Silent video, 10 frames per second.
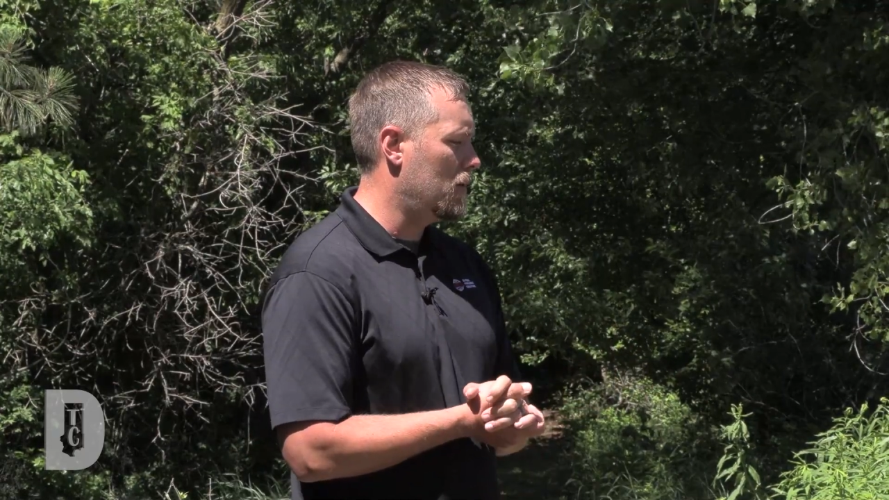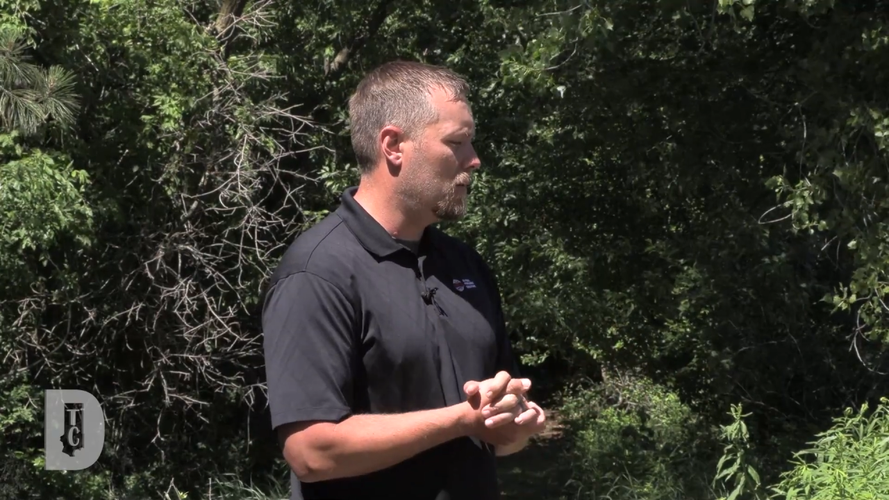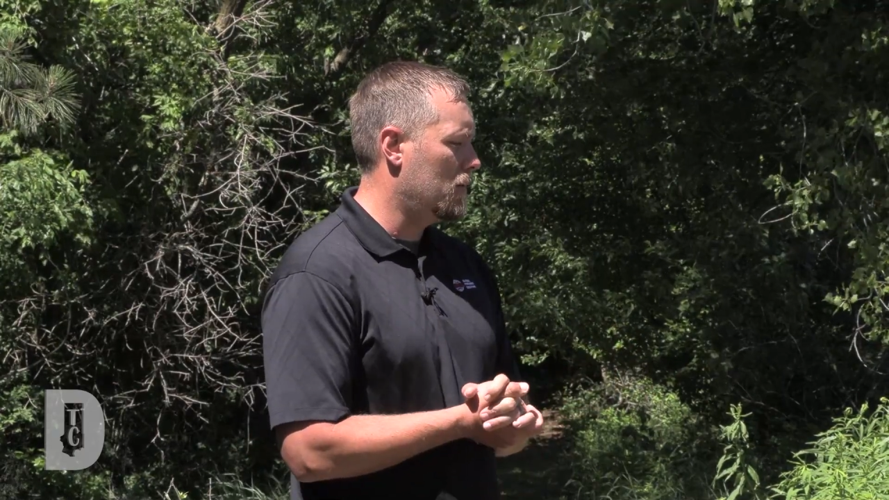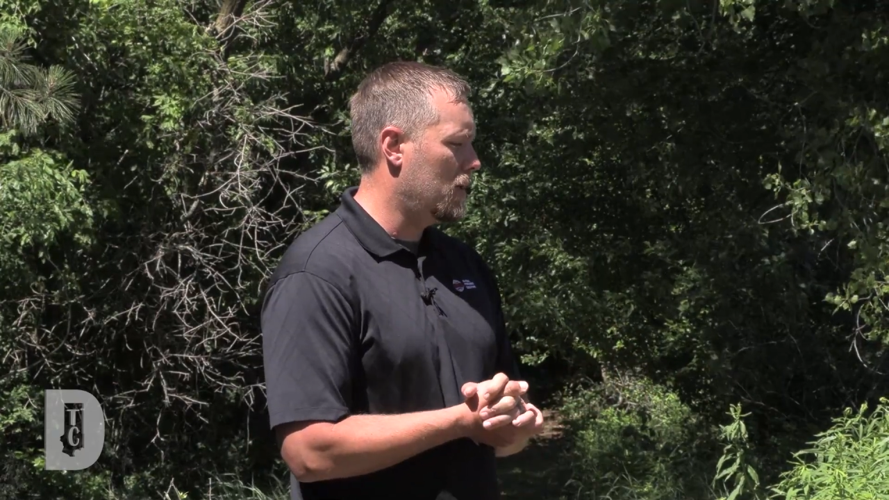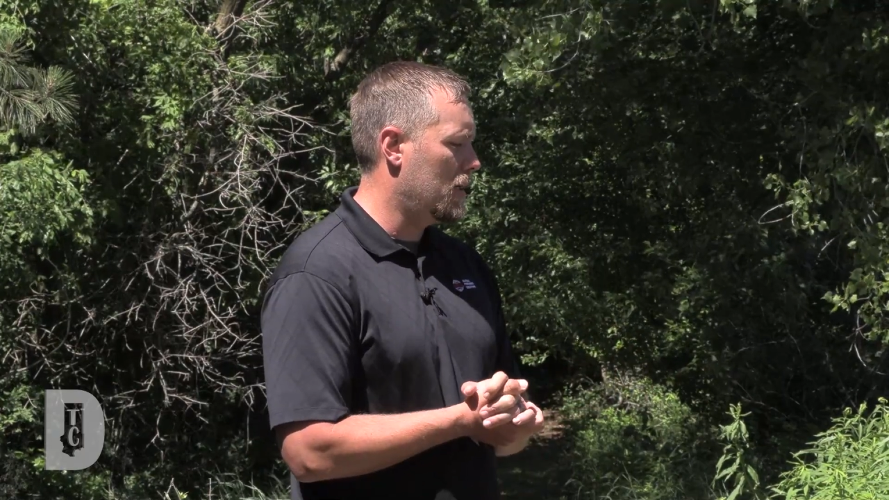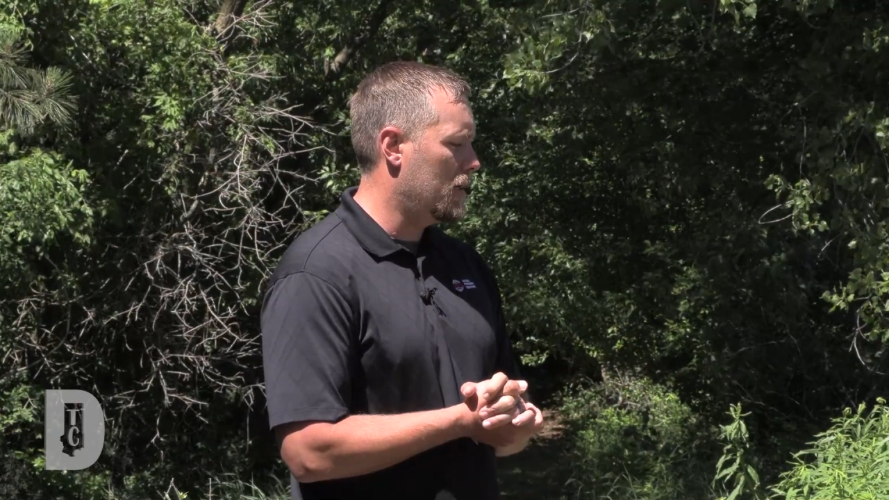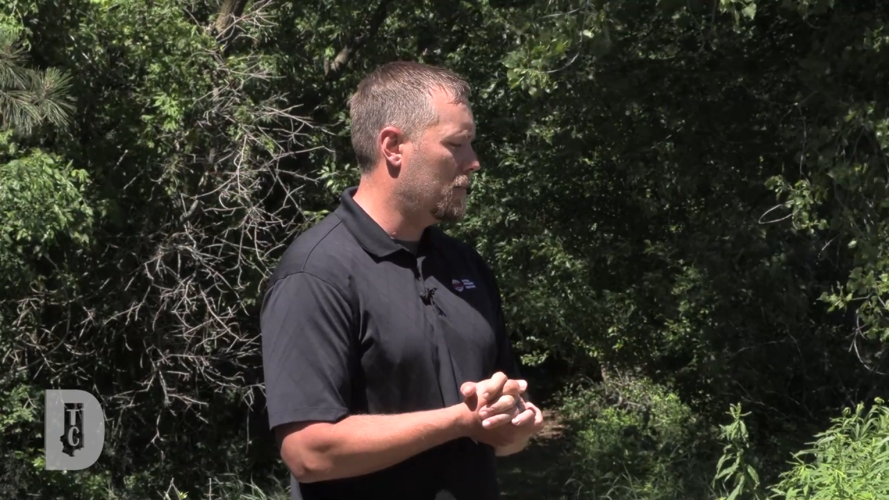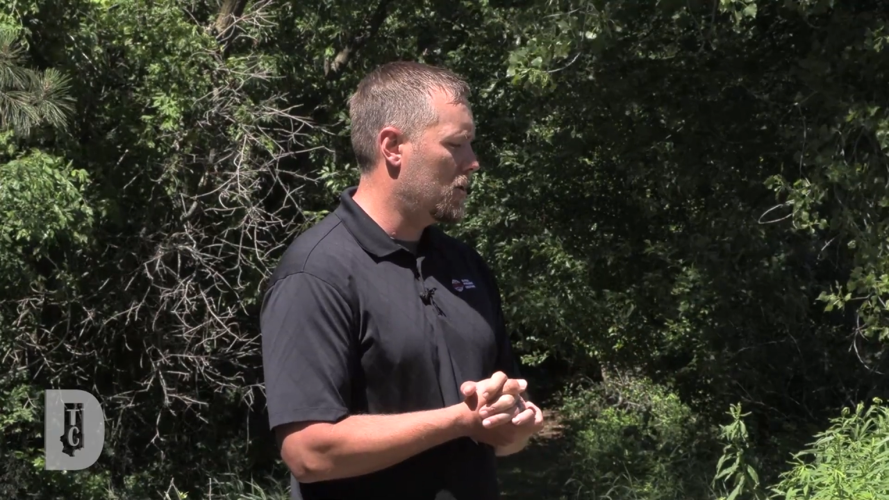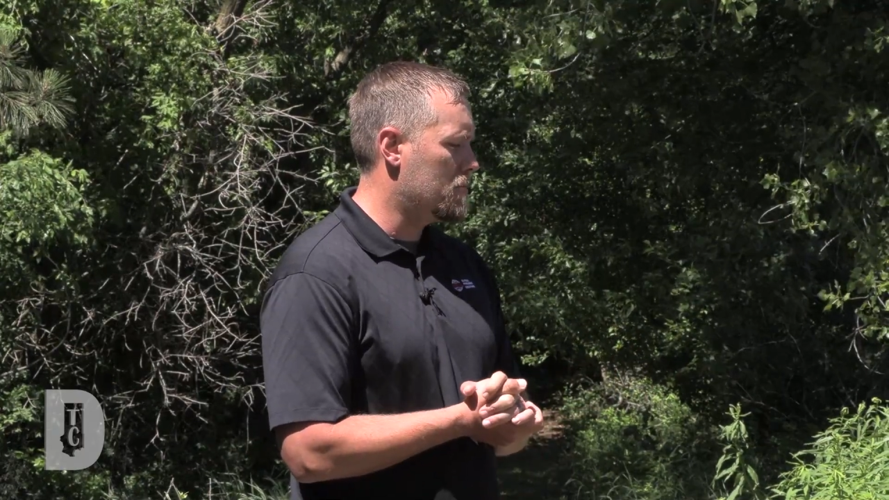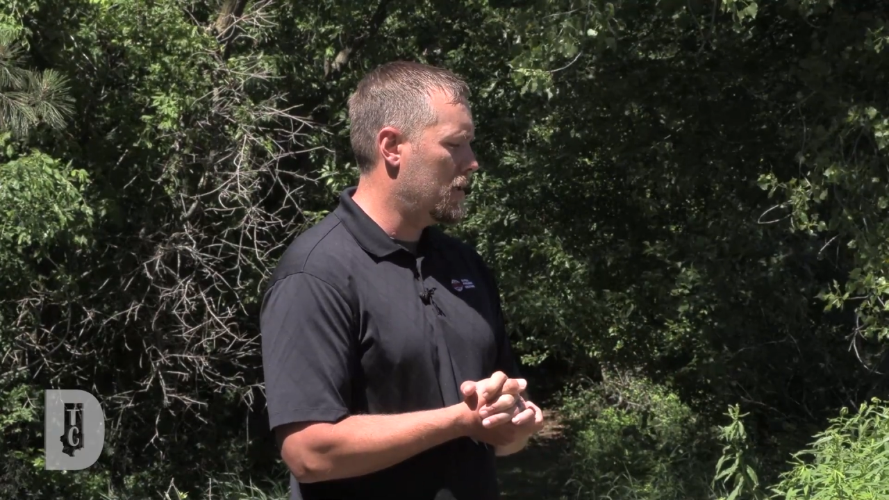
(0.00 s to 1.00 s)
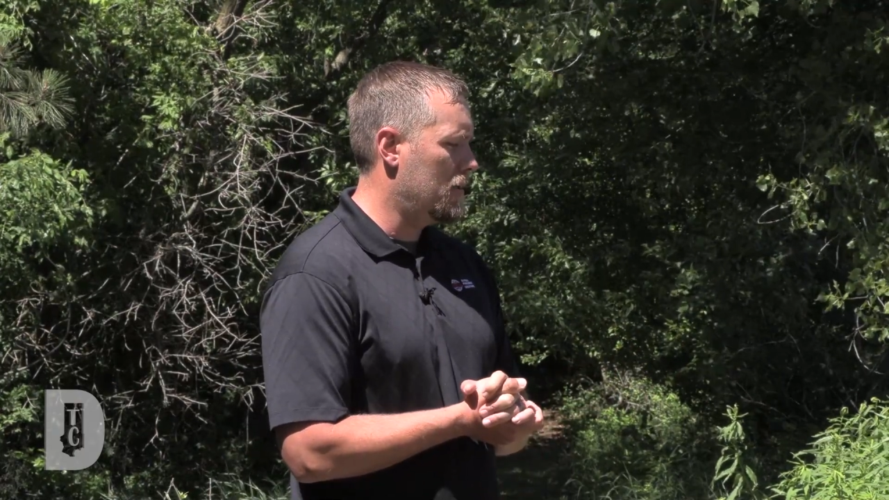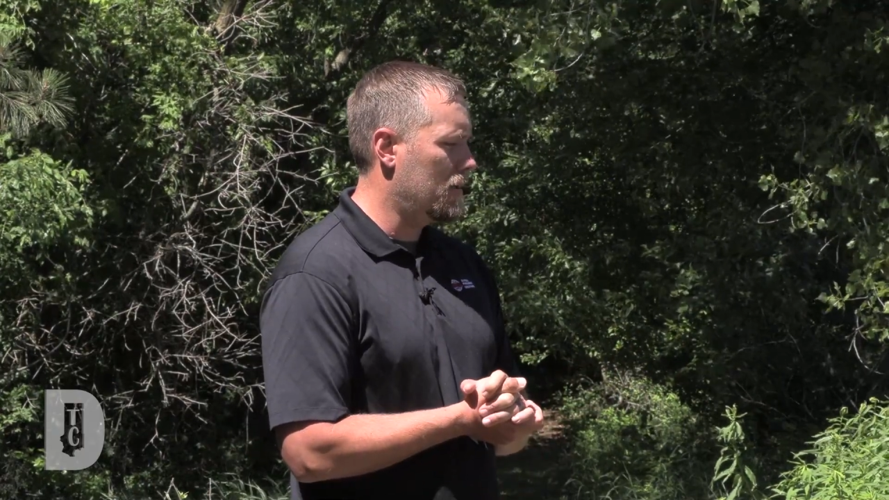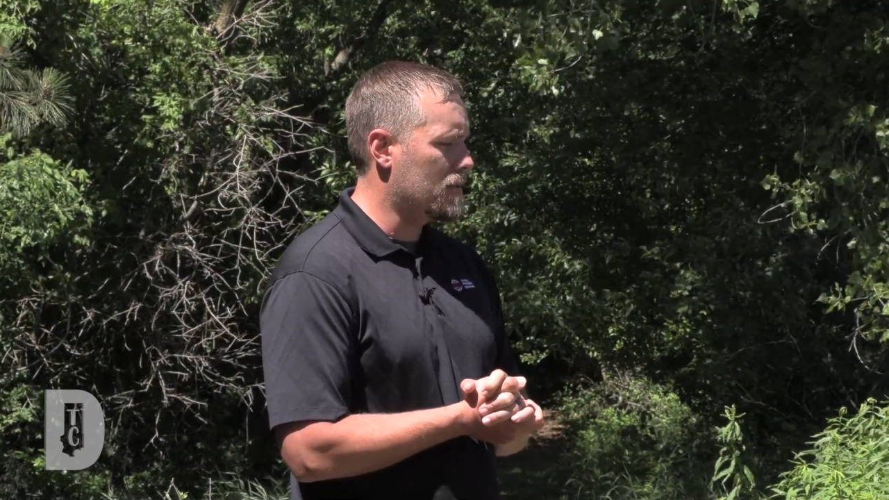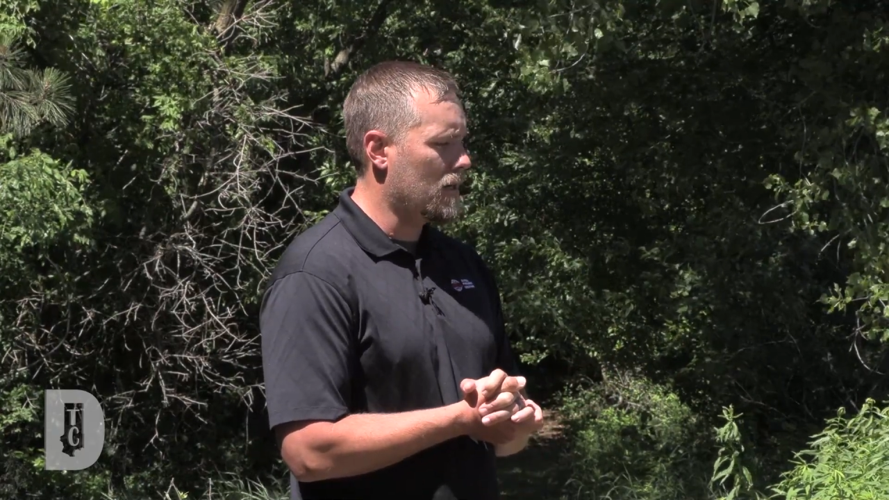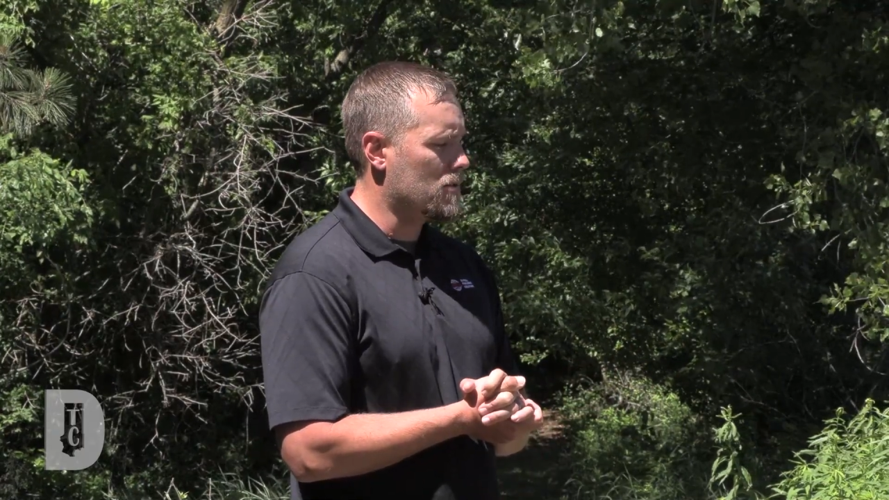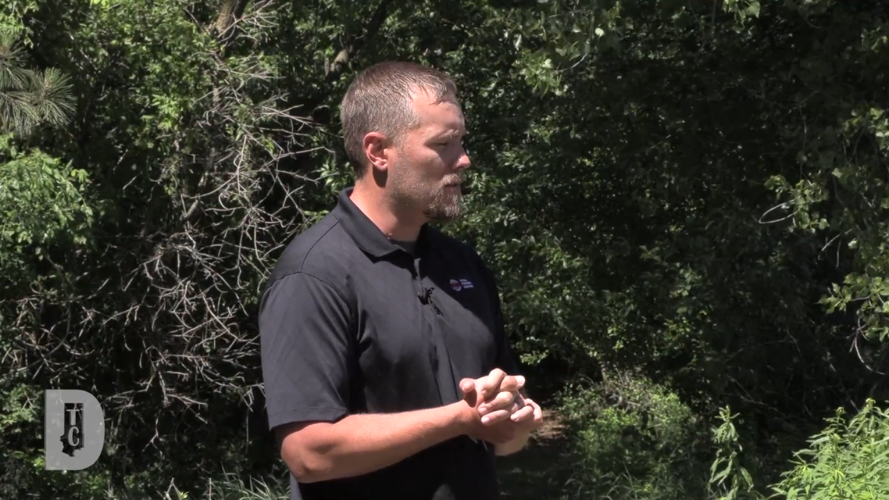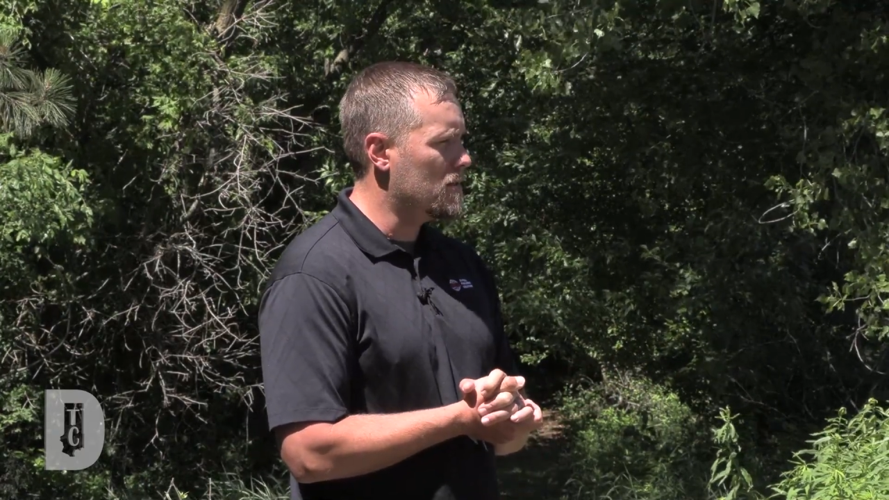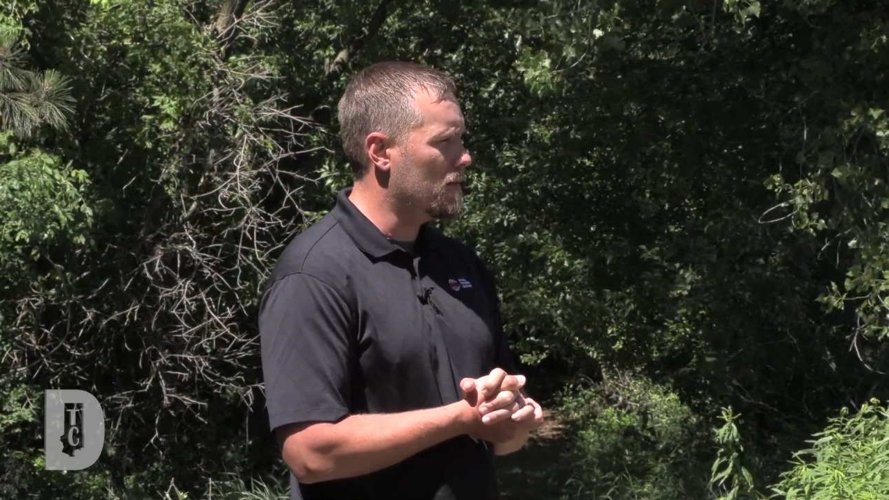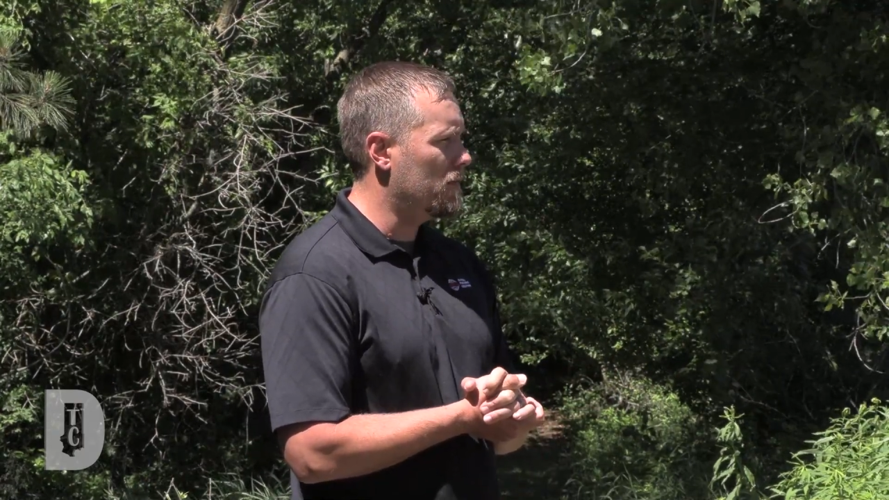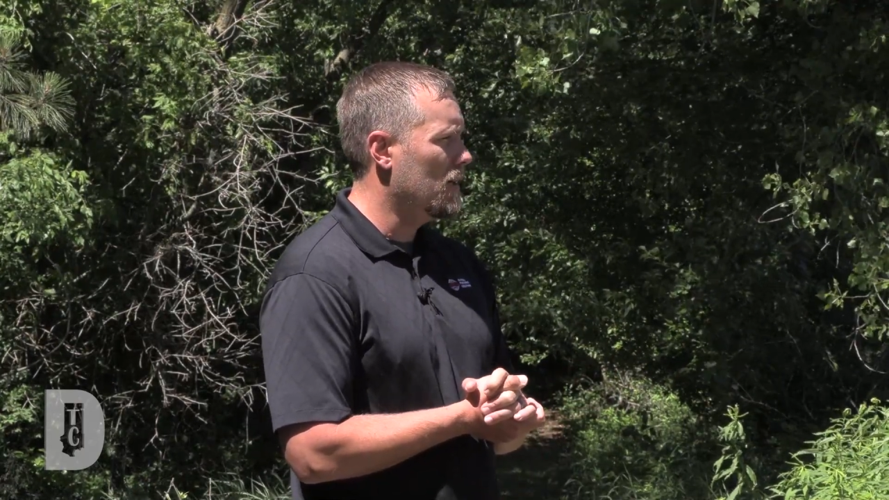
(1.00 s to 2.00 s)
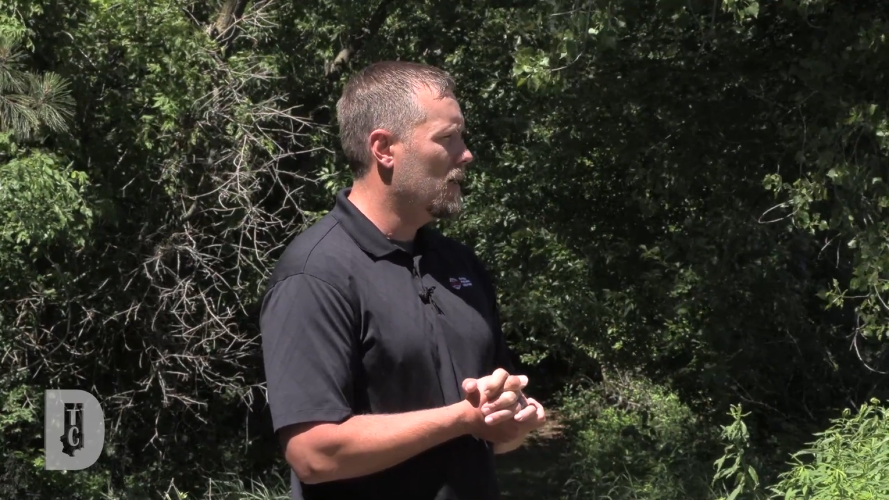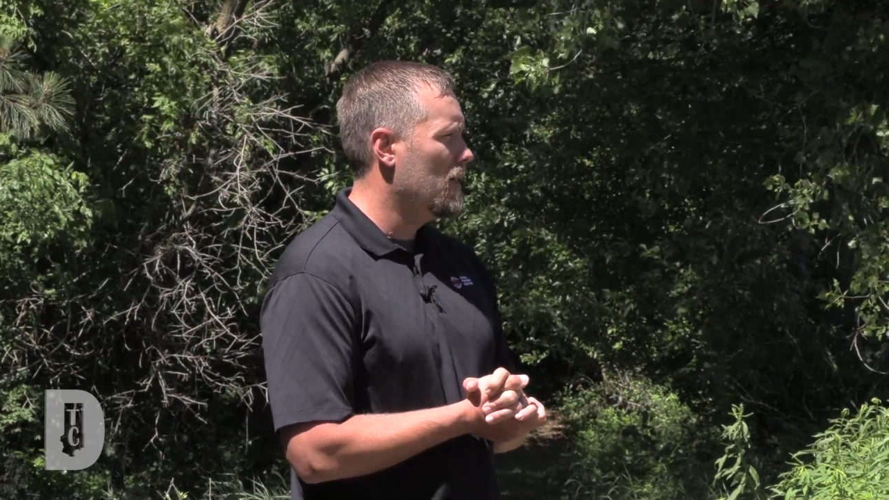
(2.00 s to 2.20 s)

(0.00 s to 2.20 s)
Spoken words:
There's been discussions of